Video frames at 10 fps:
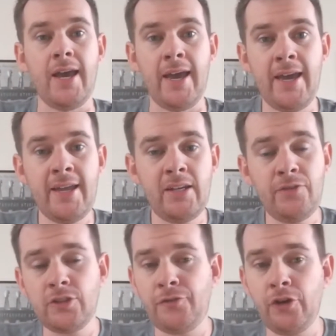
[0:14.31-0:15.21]
And if
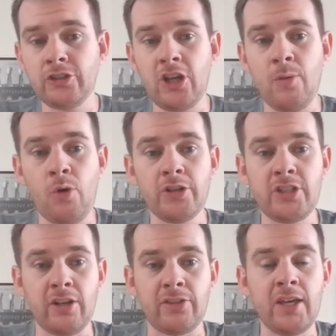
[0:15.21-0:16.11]
it's your first time
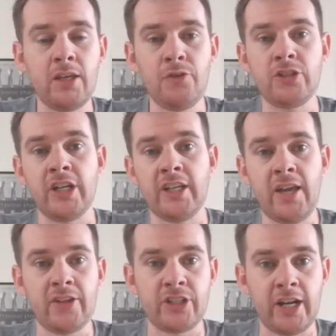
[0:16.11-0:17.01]
watching, thank you for checking
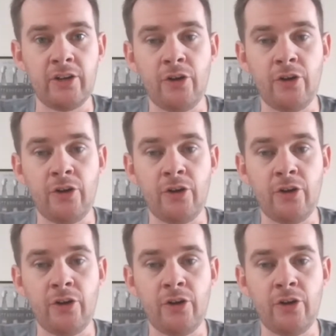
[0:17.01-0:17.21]
out the channel.